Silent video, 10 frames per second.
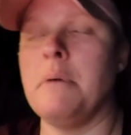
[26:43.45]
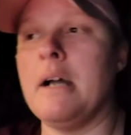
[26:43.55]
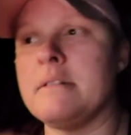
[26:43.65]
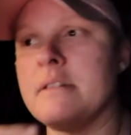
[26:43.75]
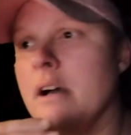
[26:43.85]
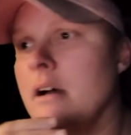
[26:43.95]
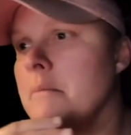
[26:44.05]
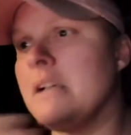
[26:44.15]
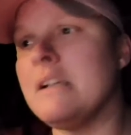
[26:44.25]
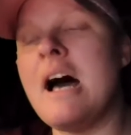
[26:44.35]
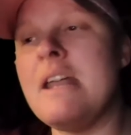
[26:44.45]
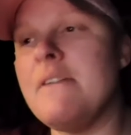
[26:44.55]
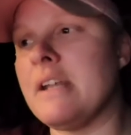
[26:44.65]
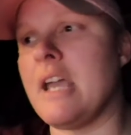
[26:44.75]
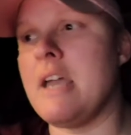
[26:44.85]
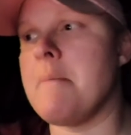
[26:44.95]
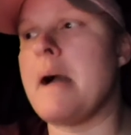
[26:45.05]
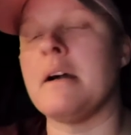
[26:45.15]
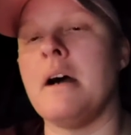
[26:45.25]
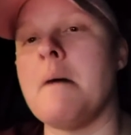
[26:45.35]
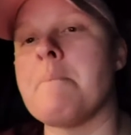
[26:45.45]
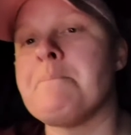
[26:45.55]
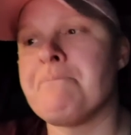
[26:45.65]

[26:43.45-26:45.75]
but um, a lot of it came back up